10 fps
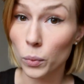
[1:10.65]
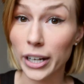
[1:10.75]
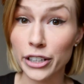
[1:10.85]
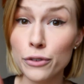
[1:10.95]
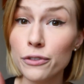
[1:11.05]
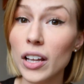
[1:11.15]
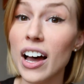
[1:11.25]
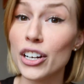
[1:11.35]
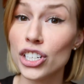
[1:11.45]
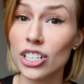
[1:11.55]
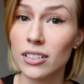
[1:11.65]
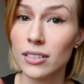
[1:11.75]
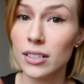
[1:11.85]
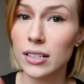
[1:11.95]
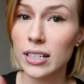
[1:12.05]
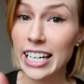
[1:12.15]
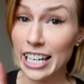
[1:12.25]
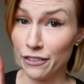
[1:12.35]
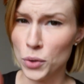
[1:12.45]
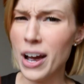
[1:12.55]
When you flush,
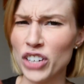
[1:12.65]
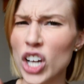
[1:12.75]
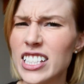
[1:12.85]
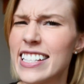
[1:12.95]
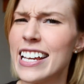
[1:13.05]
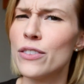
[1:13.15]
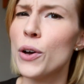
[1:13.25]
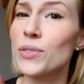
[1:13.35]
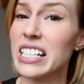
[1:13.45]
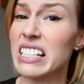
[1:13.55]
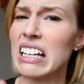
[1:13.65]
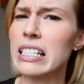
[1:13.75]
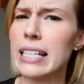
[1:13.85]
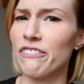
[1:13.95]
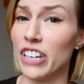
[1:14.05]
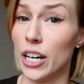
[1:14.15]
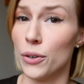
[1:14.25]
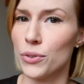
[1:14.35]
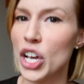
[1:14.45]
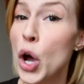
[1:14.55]
if you have not seen those disgusting
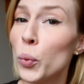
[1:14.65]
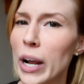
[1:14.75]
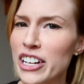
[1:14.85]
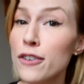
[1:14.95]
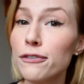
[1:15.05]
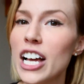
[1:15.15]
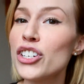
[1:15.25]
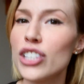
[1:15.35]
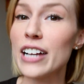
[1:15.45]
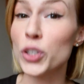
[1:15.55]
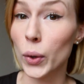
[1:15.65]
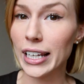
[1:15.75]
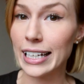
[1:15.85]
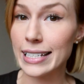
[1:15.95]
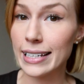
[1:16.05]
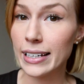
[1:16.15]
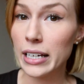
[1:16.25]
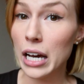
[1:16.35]
videos, when you flush that toilet,